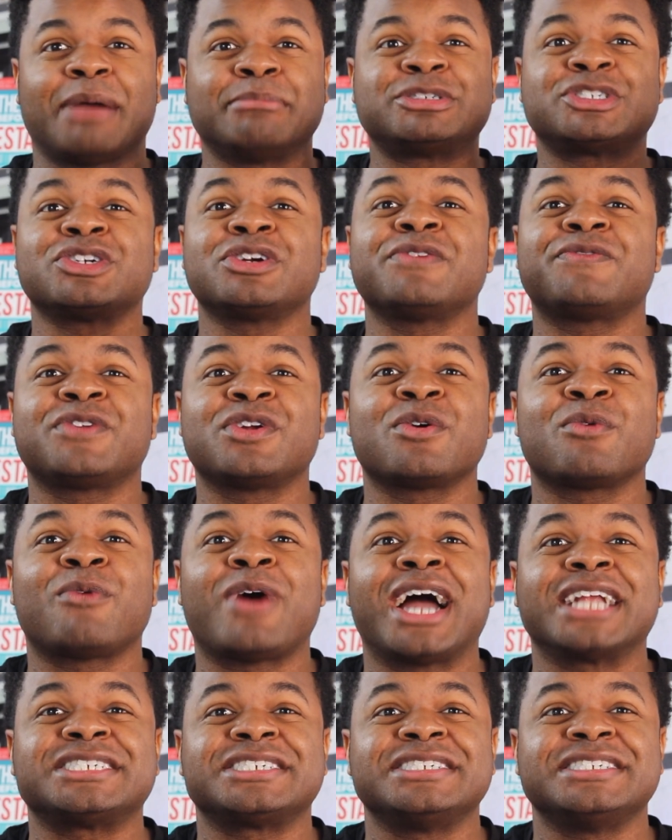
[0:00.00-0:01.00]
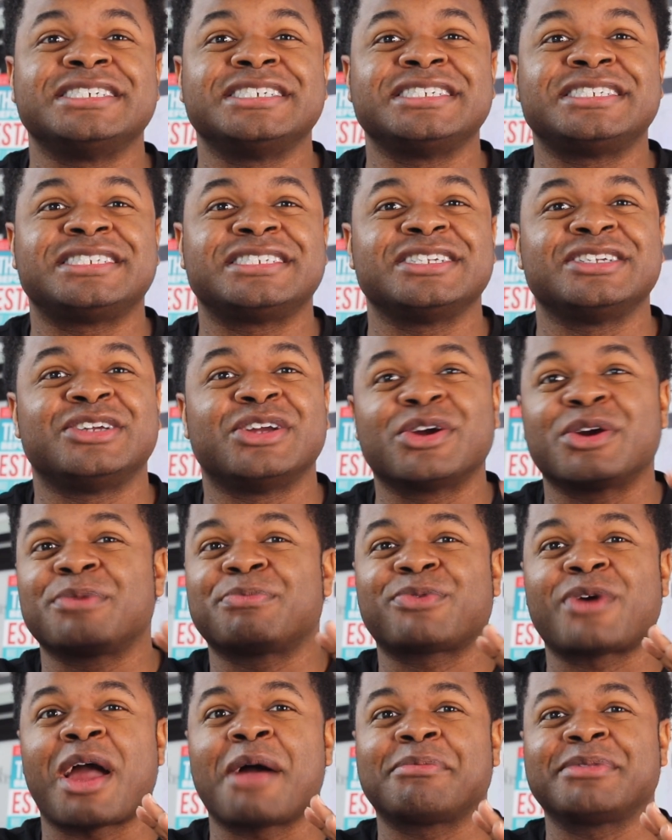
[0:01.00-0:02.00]
I'm sure if you're watching this, you're
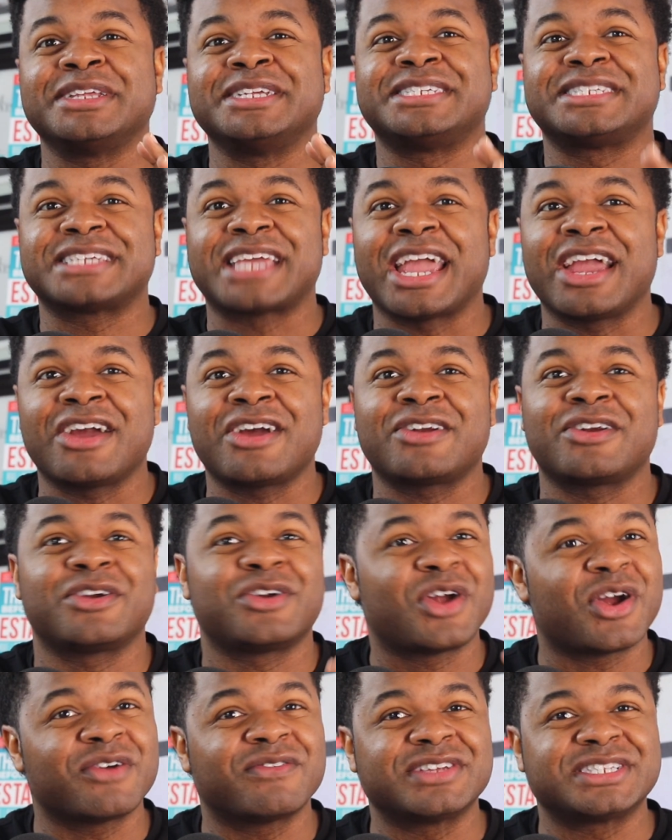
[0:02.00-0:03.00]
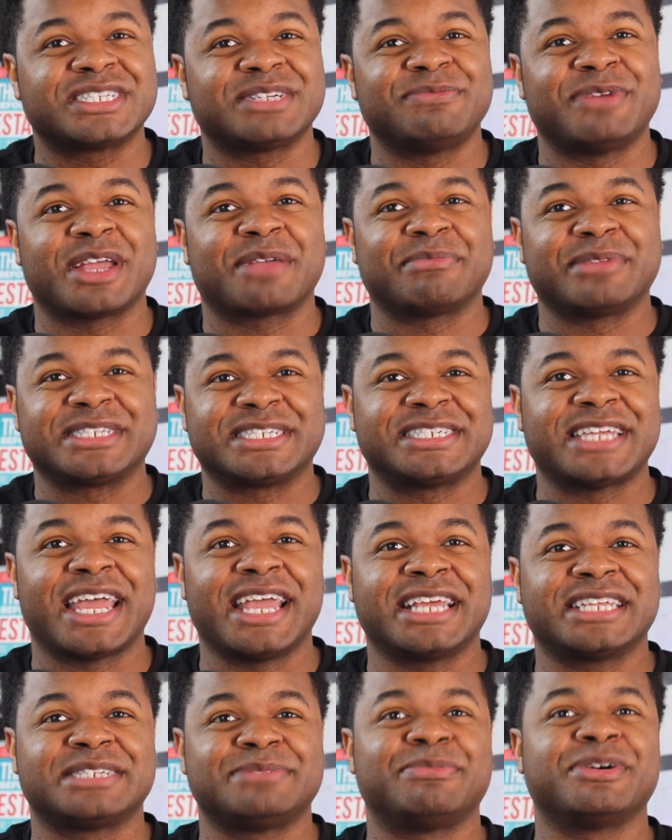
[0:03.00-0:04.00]
probably scared or nervous to make
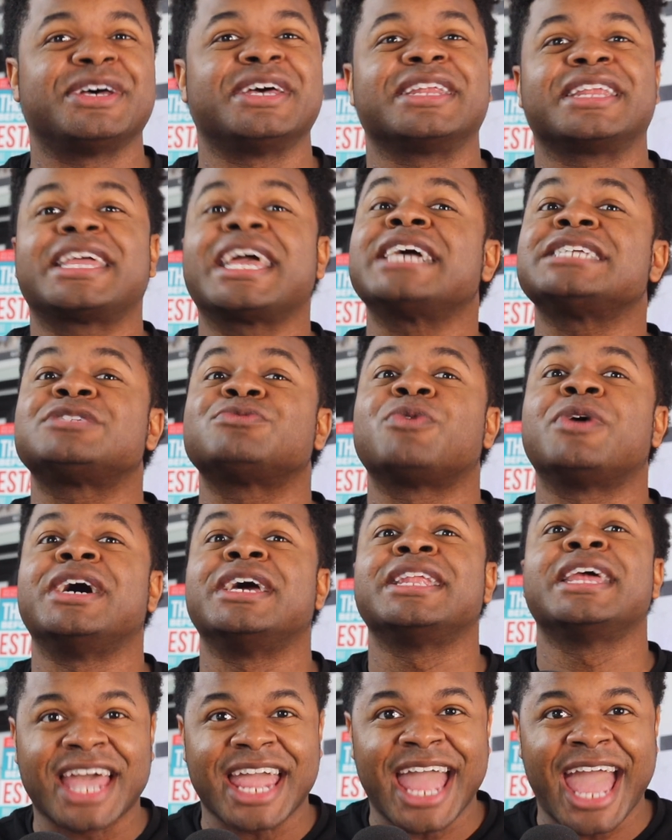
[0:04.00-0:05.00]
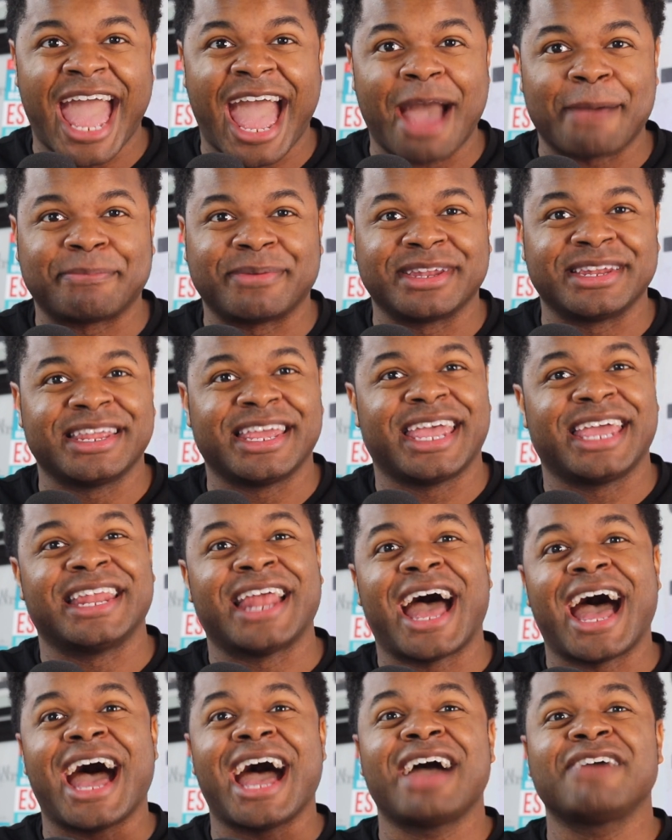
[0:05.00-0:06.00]
mistakes, but guess what? They happen and
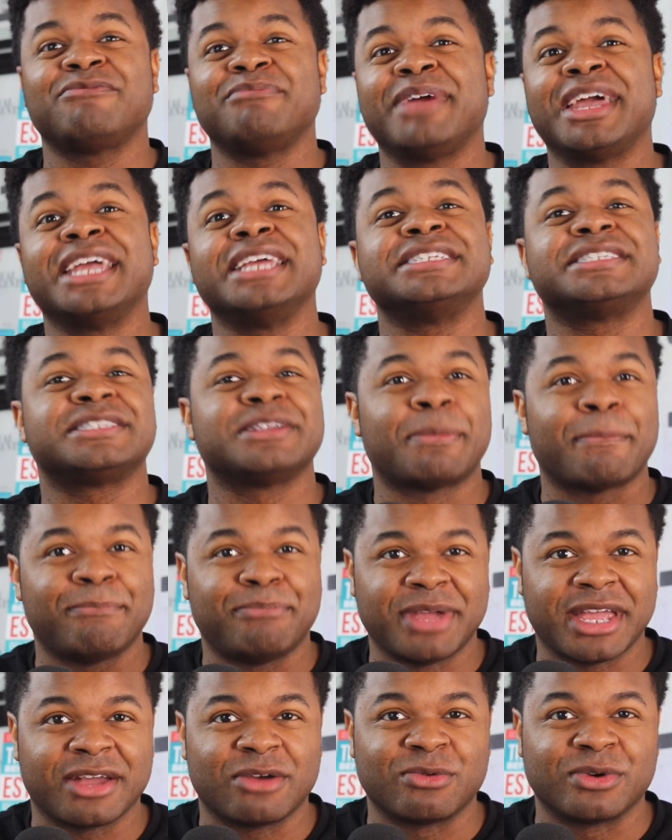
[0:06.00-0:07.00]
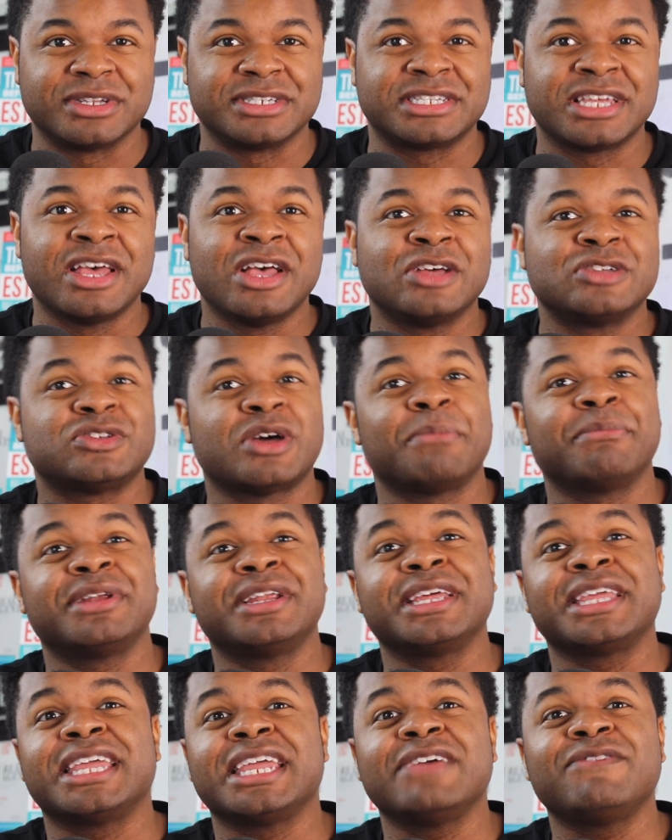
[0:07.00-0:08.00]
I've made some big ones. So I'm
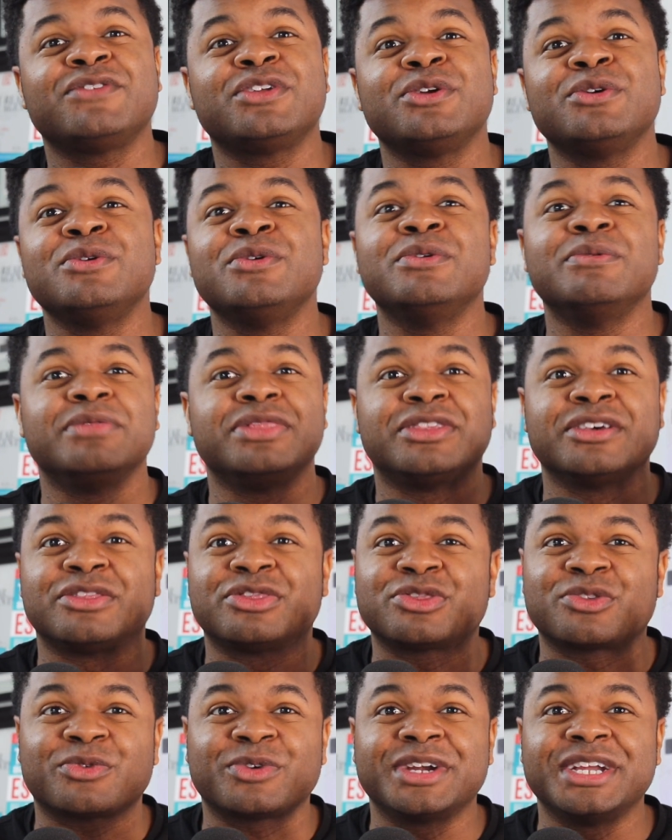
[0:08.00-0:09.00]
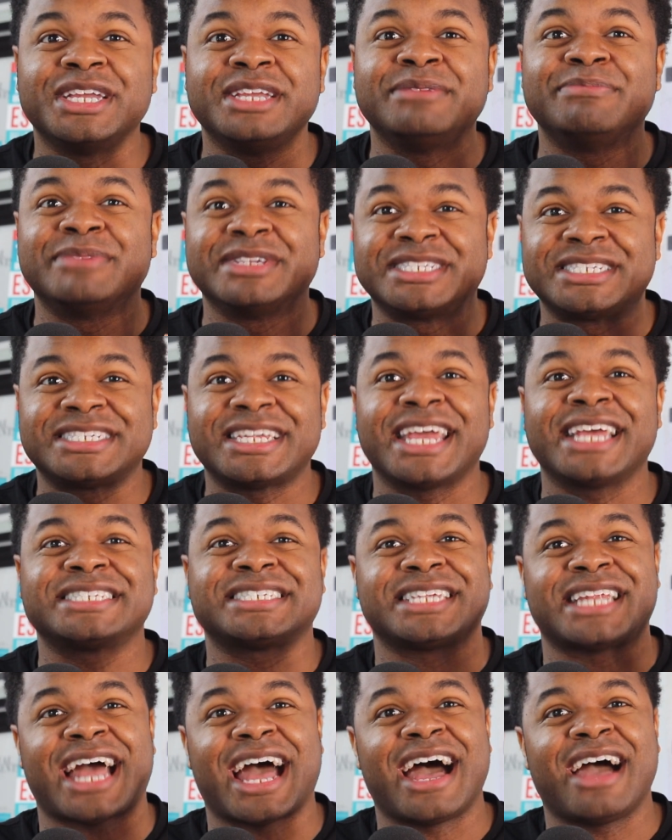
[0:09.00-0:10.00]
gonna give you the three mistakes
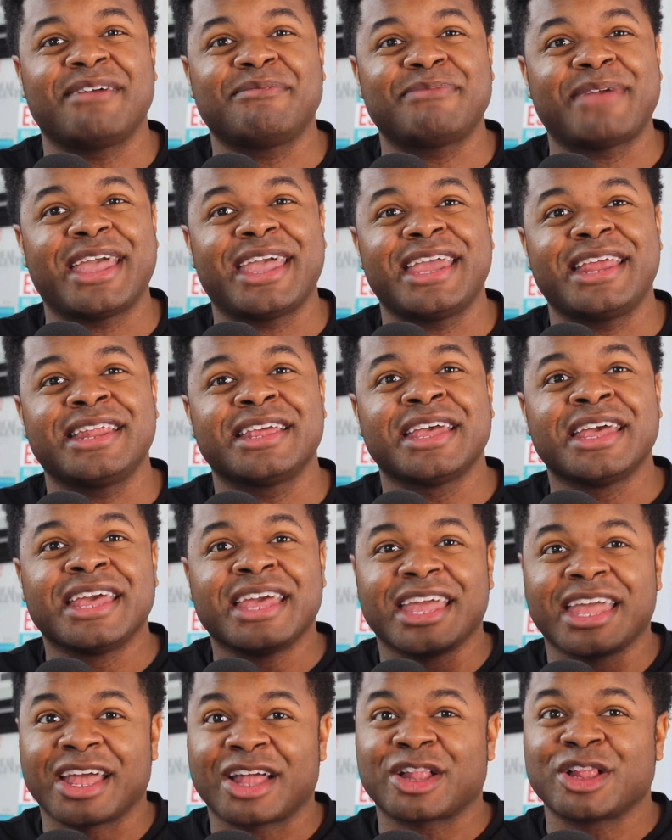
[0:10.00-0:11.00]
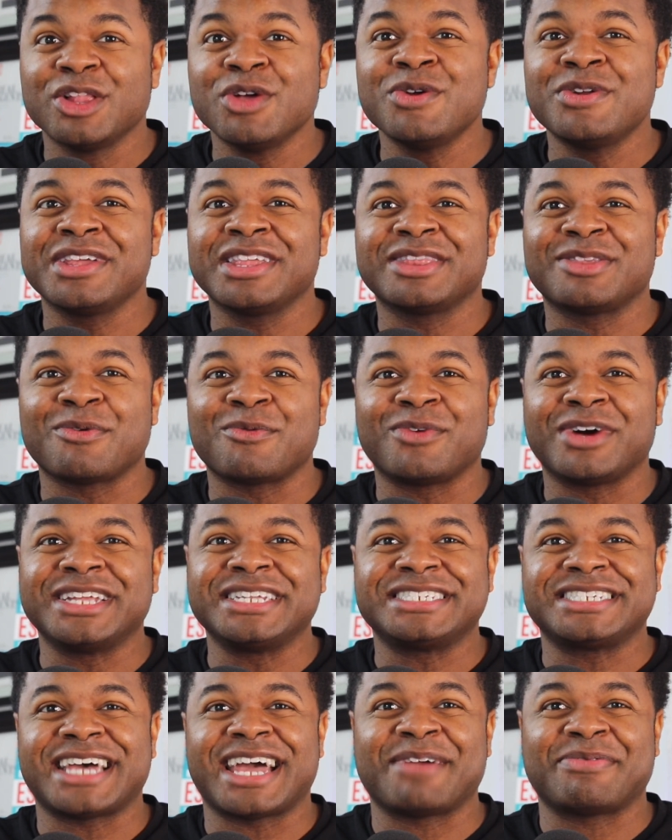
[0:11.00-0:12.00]
that I made, including the
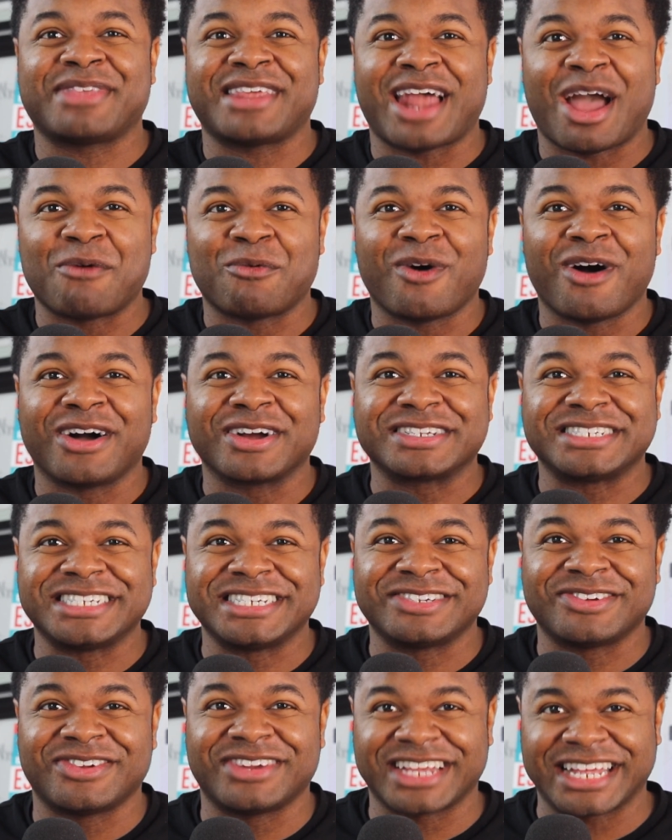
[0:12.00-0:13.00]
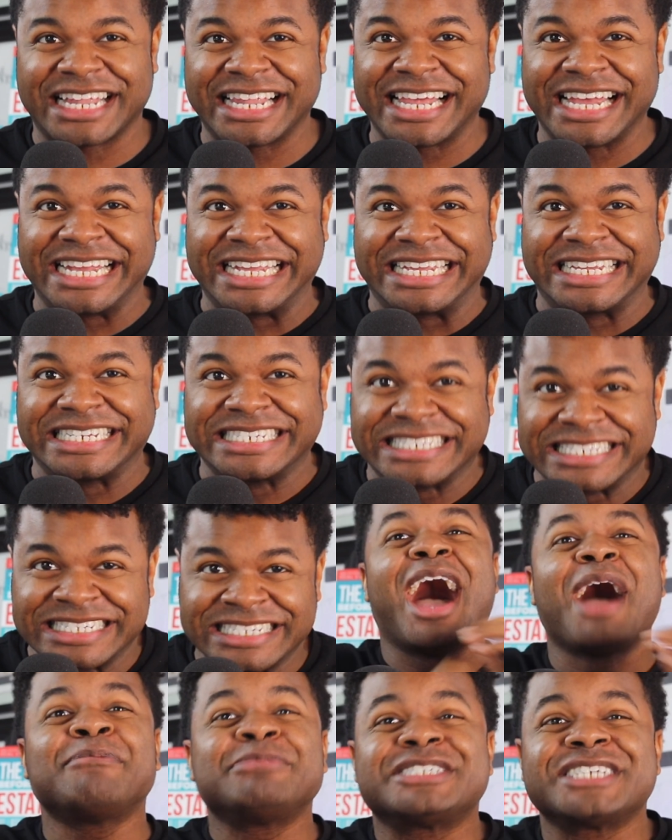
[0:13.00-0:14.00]
one time that I walked in on a client.
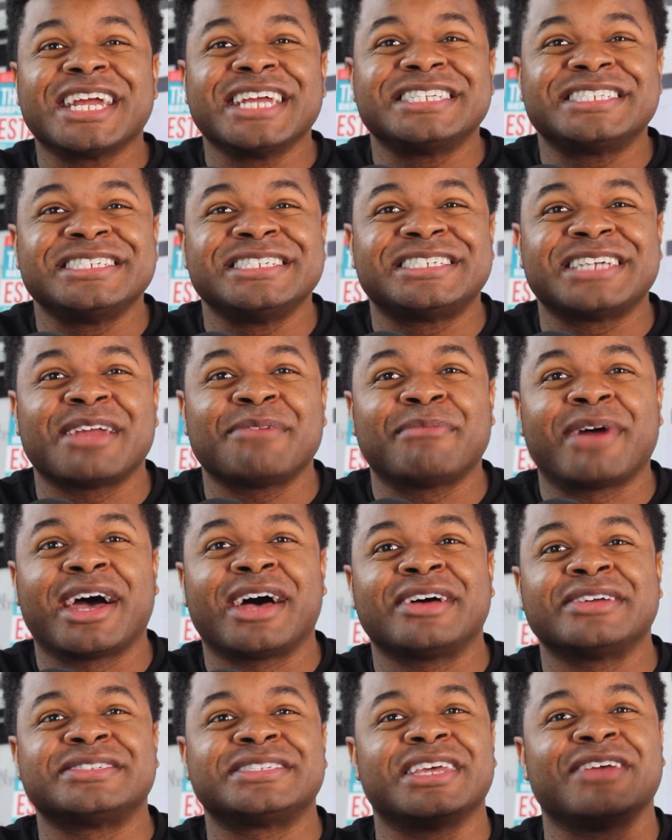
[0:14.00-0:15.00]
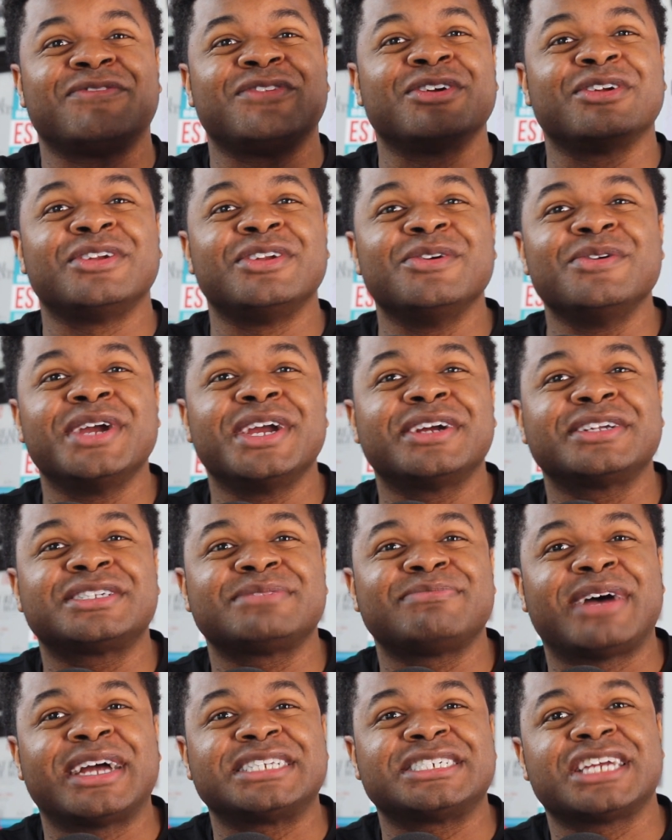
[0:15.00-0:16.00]
I'm Chastin J. Miles. If you're new here to
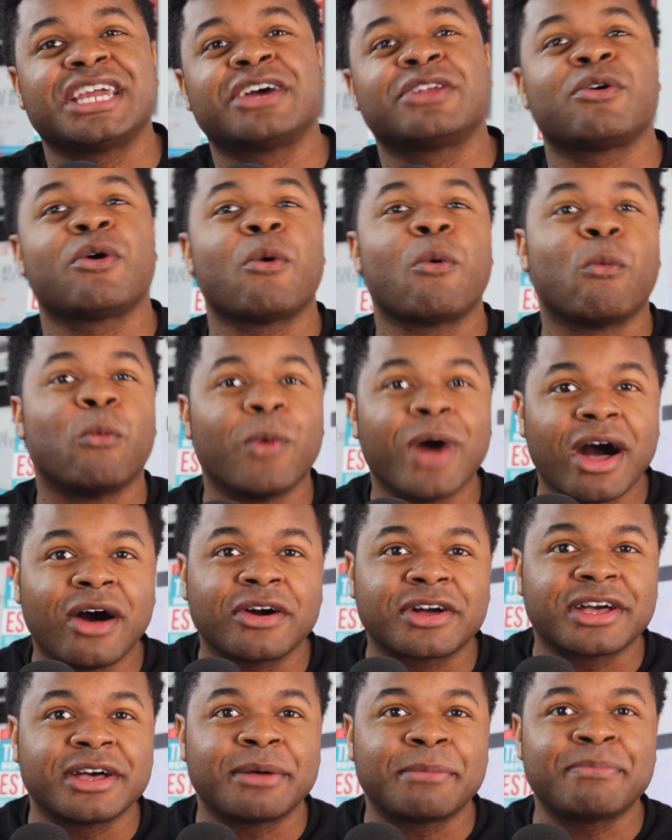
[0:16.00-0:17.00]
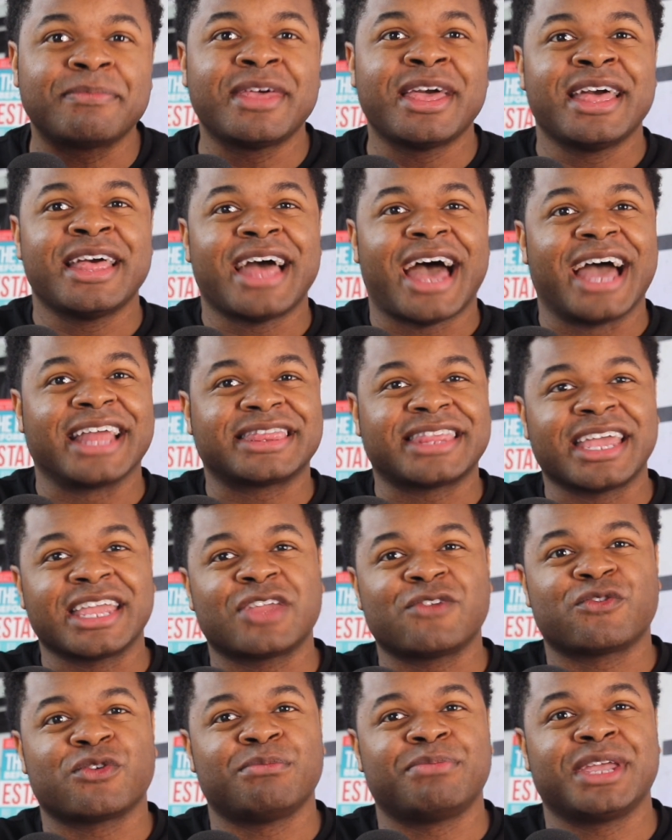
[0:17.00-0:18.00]
my channel, welcome. I thank
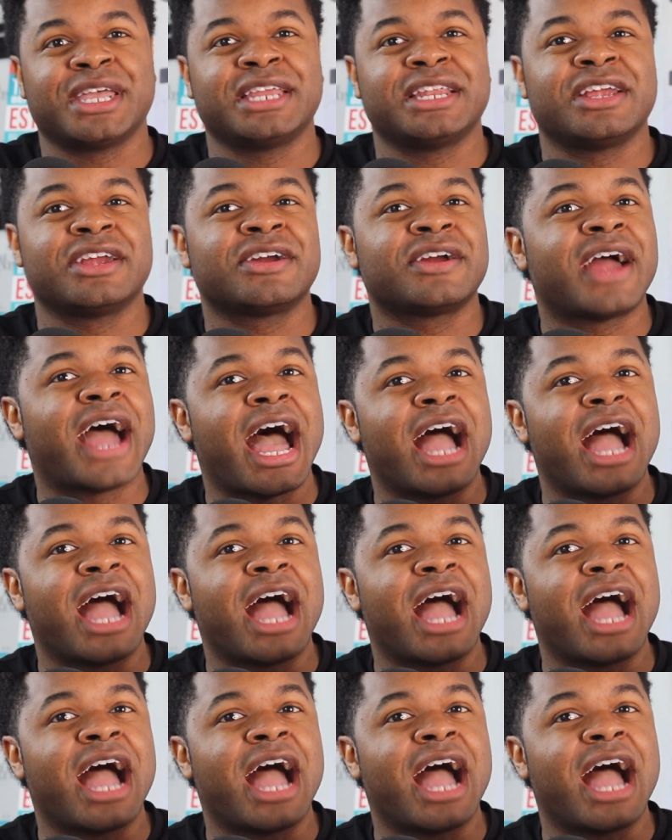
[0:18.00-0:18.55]
you for being here.